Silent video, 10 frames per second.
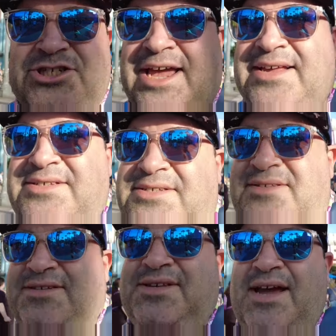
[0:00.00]
Jess
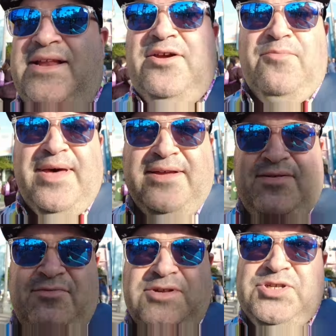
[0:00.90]
decided to go back to
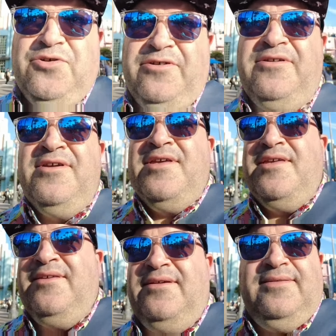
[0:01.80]
the resort
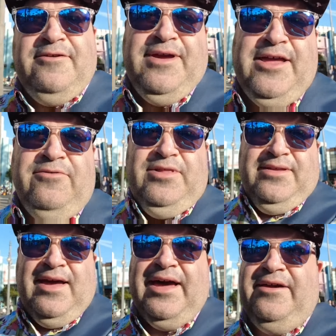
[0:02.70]
they were getting really
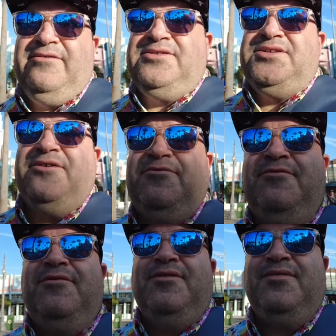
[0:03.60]
tired, so
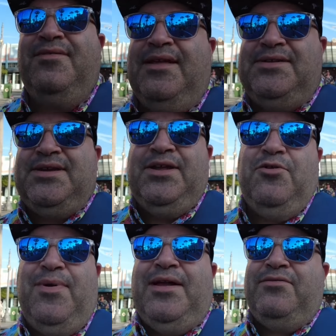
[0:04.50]
they decided to
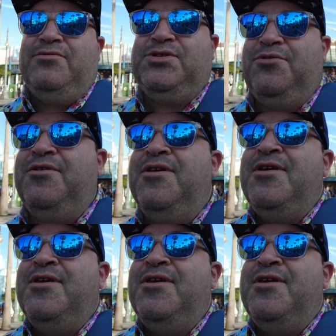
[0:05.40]
go back to the resort.